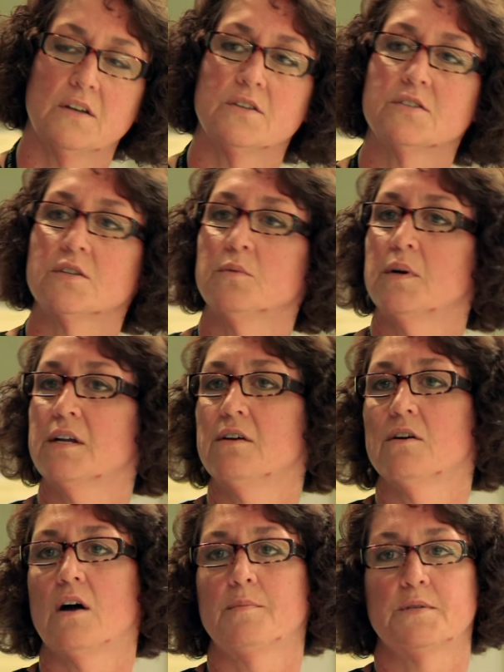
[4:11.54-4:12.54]
So what are your
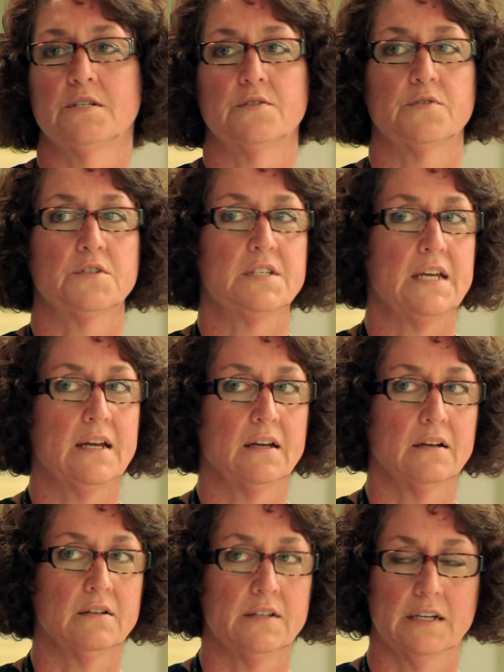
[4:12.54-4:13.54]
options for staying in
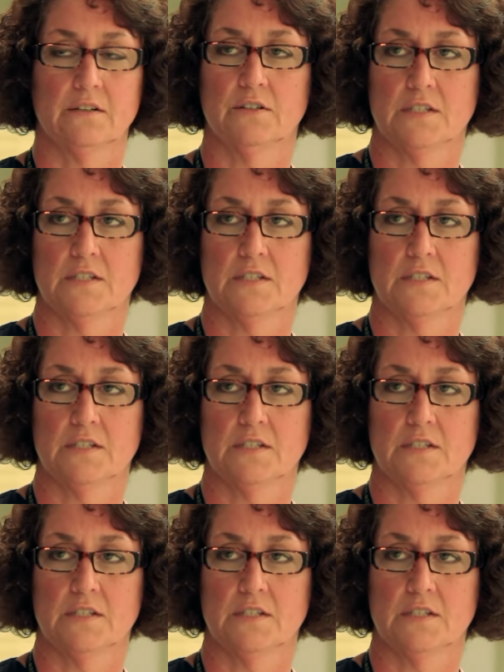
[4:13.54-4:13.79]
clinical